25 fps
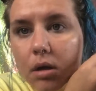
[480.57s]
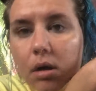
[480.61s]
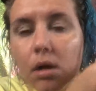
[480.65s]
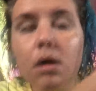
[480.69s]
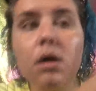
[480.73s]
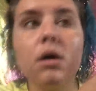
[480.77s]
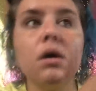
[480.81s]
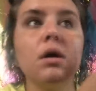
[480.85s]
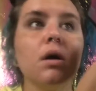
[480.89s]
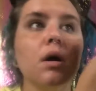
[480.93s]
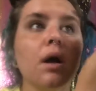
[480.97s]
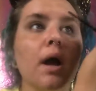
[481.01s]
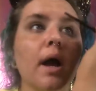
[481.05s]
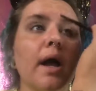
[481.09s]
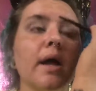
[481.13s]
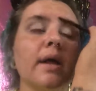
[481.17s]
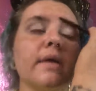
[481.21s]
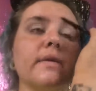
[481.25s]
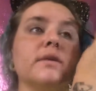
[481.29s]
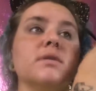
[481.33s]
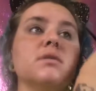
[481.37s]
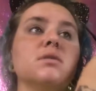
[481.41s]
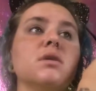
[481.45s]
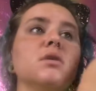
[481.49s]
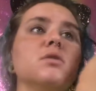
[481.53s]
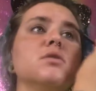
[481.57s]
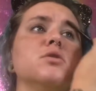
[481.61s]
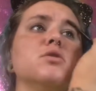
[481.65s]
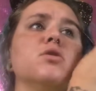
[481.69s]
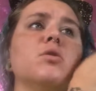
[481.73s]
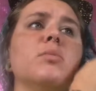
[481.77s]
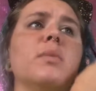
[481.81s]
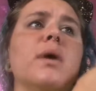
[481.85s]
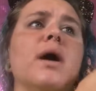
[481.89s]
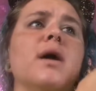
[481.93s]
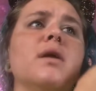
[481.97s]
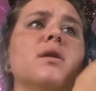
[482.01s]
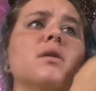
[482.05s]
Oh, I hate these done
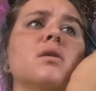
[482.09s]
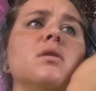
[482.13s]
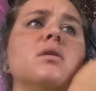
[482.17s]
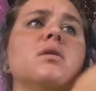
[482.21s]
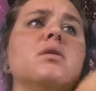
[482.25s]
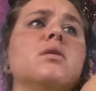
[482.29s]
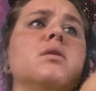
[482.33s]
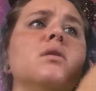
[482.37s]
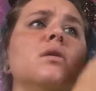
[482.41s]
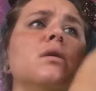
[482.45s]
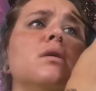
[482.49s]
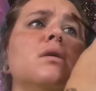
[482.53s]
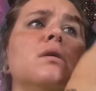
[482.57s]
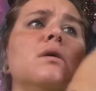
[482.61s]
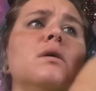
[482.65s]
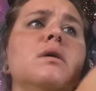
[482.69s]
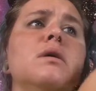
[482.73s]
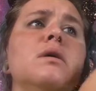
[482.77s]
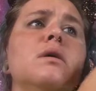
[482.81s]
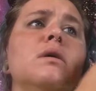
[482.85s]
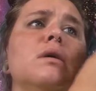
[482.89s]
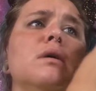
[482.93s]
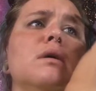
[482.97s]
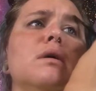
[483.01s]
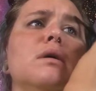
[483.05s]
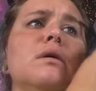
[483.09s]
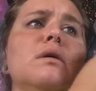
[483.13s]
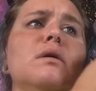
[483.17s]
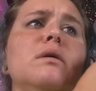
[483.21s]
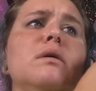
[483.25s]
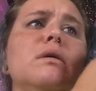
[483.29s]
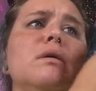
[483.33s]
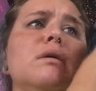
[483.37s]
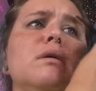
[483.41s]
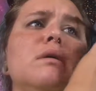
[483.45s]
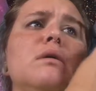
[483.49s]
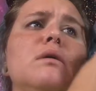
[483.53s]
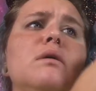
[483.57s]
so bad.
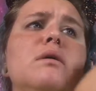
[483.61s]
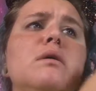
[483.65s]
Okay.